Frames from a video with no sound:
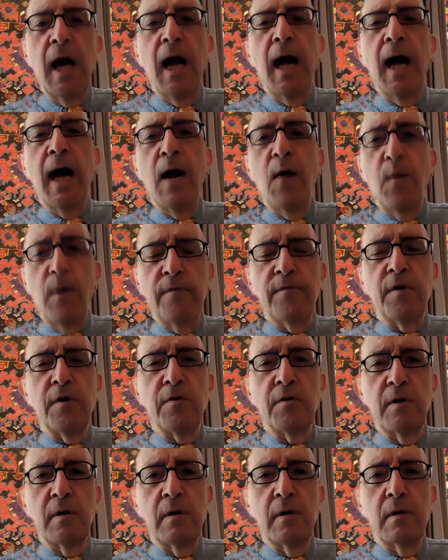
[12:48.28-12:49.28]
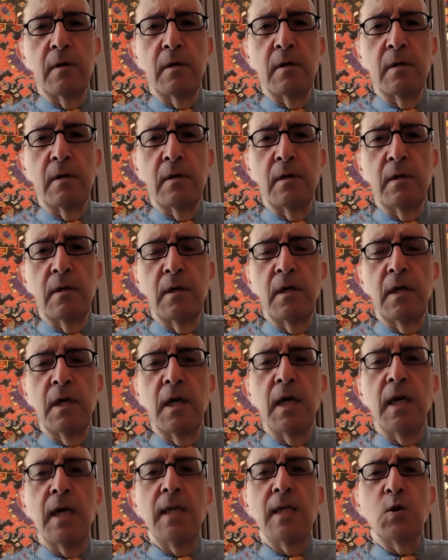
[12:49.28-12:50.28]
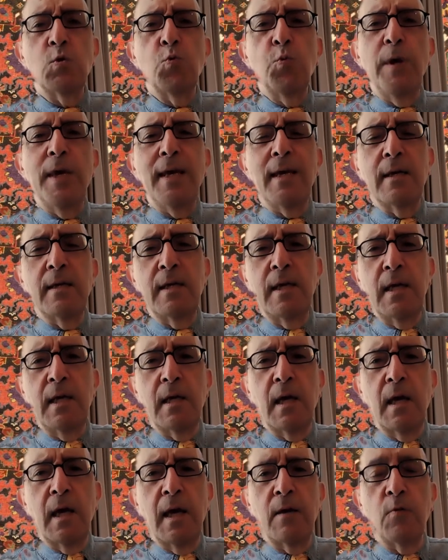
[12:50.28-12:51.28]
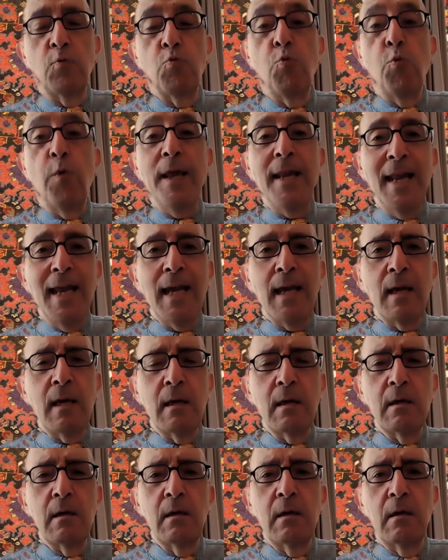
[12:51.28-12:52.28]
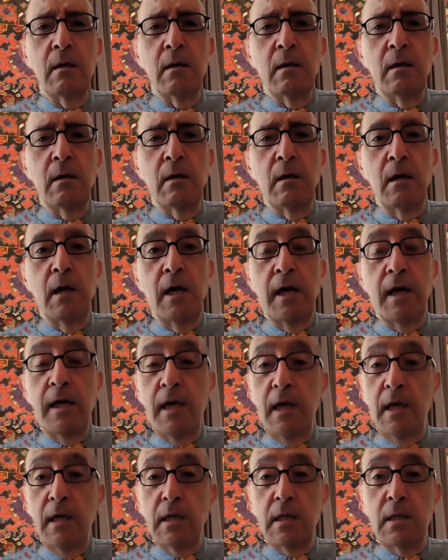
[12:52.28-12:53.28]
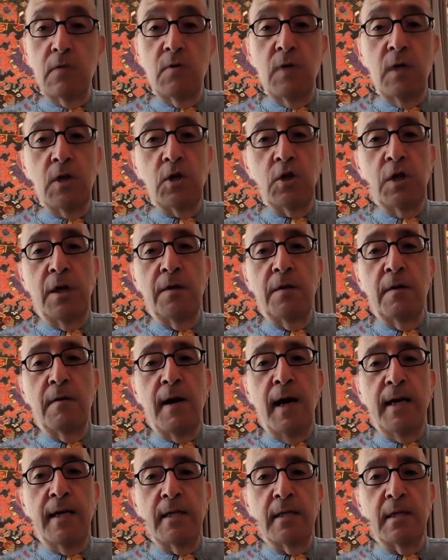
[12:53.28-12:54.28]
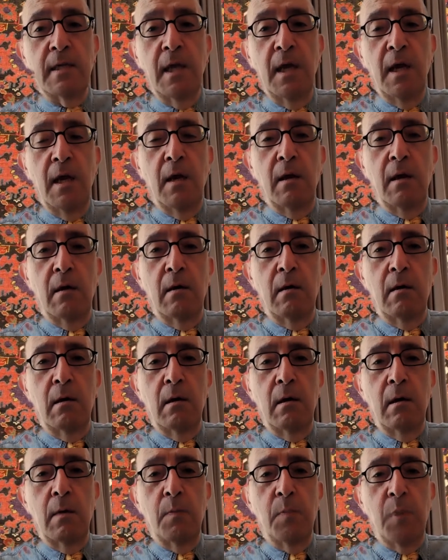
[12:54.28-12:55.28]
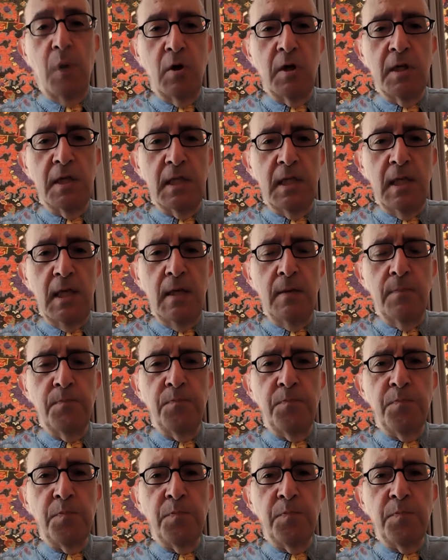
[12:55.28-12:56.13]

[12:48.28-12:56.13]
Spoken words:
However, is weakening and winning against Russia the right policy?